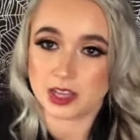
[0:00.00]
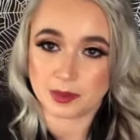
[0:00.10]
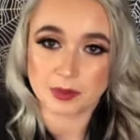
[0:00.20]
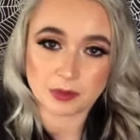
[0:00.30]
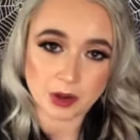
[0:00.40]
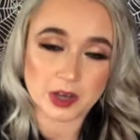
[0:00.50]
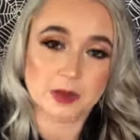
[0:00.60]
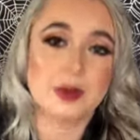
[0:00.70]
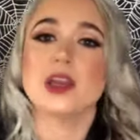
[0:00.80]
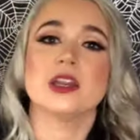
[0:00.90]
I had been
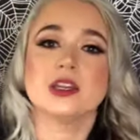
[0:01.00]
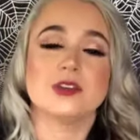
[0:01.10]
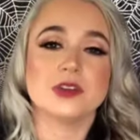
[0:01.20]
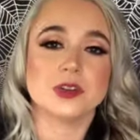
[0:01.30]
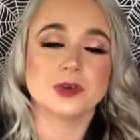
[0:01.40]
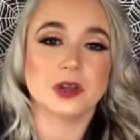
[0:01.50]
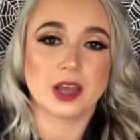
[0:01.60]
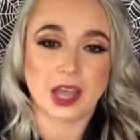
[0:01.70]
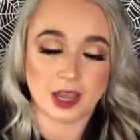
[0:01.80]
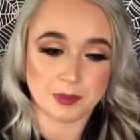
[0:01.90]
wronged by an individual.
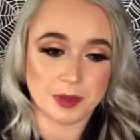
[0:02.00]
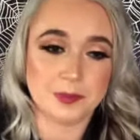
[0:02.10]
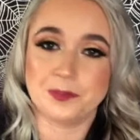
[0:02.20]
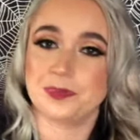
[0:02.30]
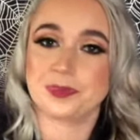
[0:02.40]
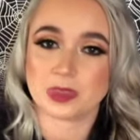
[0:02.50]
I had been